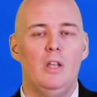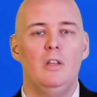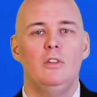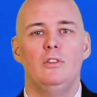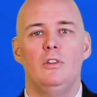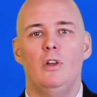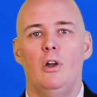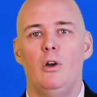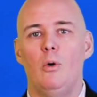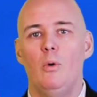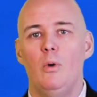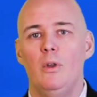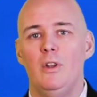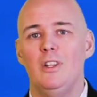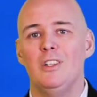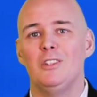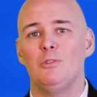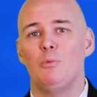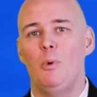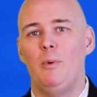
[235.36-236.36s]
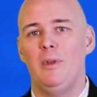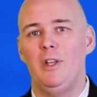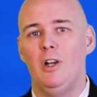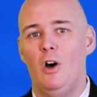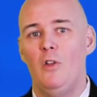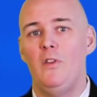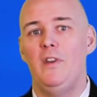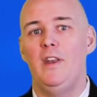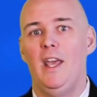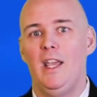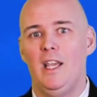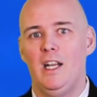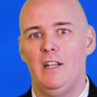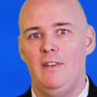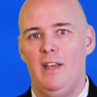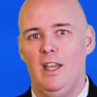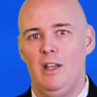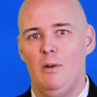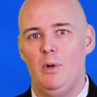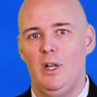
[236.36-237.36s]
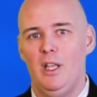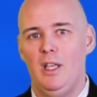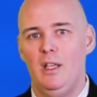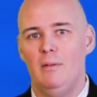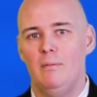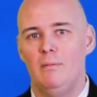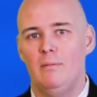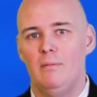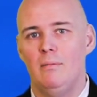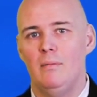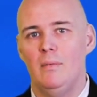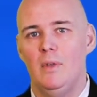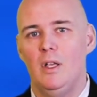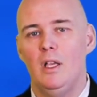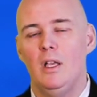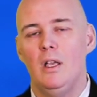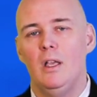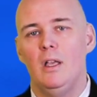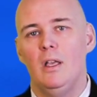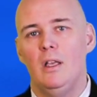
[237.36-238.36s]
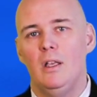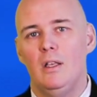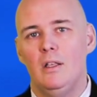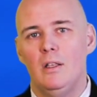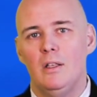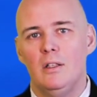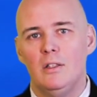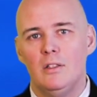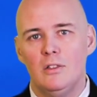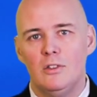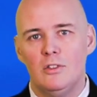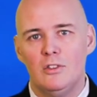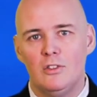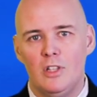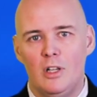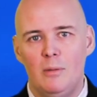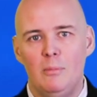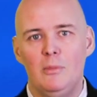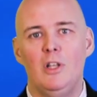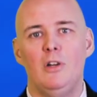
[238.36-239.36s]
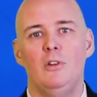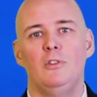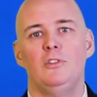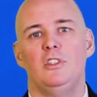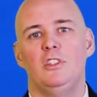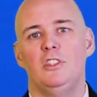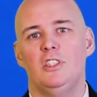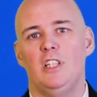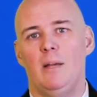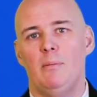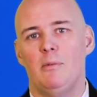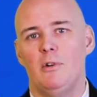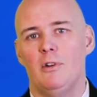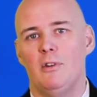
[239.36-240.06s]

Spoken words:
So there's what we call negative equity. Some loans in Chapter